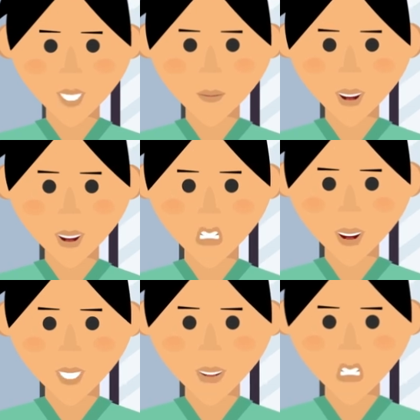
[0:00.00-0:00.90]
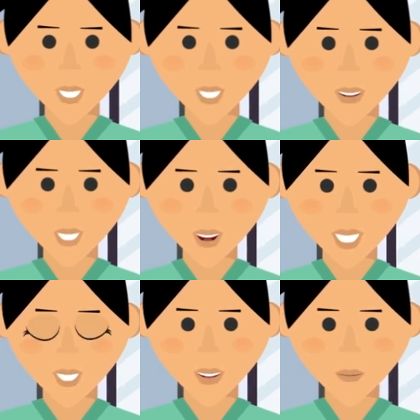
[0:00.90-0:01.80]
to measure adherence to hand
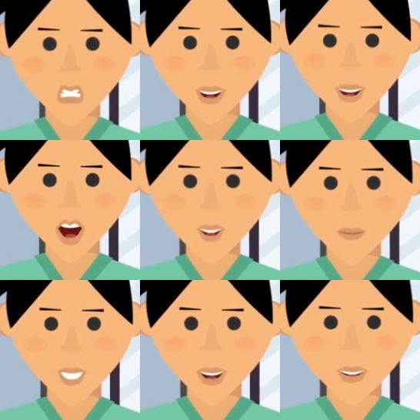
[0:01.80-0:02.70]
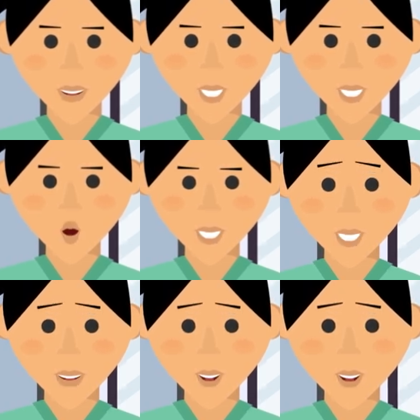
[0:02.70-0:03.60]
cleaning protocols, and there is no
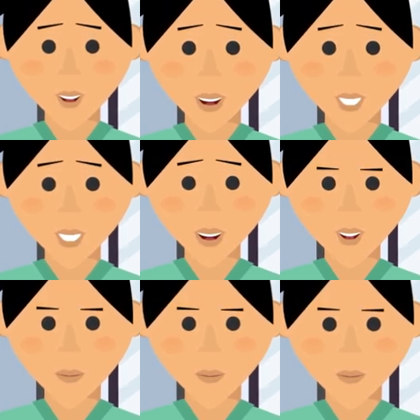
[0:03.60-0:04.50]
single best method.